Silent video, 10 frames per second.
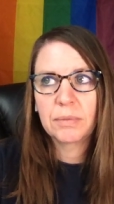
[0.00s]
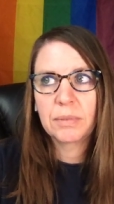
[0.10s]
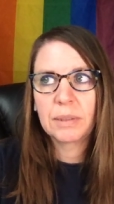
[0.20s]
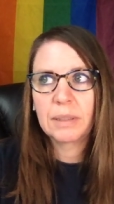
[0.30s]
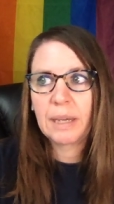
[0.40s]

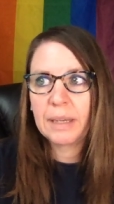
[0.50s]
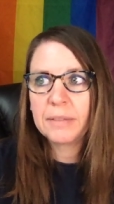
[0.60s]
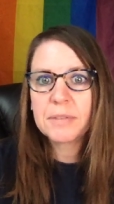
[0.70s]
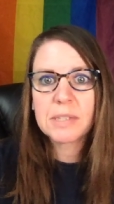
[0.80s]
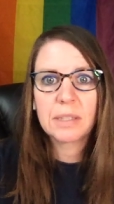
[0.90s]

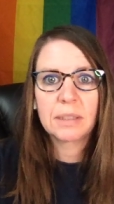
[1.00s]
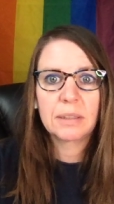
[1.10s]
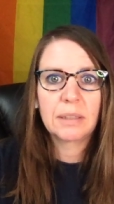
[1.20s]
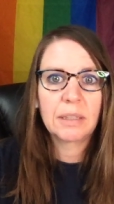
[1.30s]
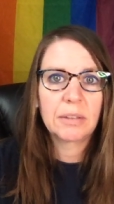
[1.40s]
lives
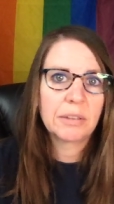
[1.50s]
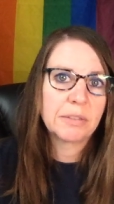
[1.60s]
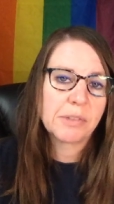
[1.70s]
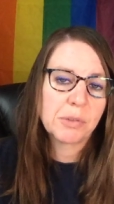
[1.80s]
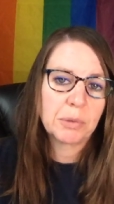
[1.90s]
and, and our
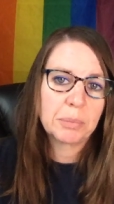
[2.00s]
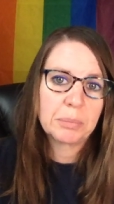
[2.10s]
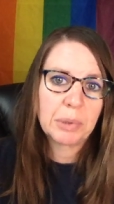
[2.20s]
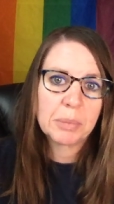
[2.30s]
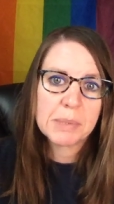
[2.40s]
individual
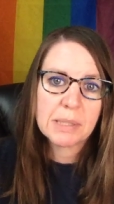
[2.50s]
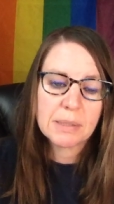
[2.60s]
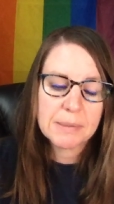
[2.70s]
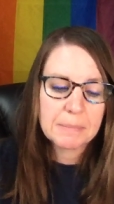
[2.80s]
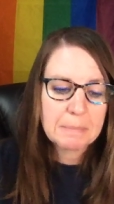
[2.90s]

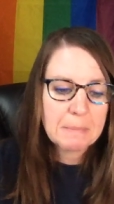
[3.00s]
purposes.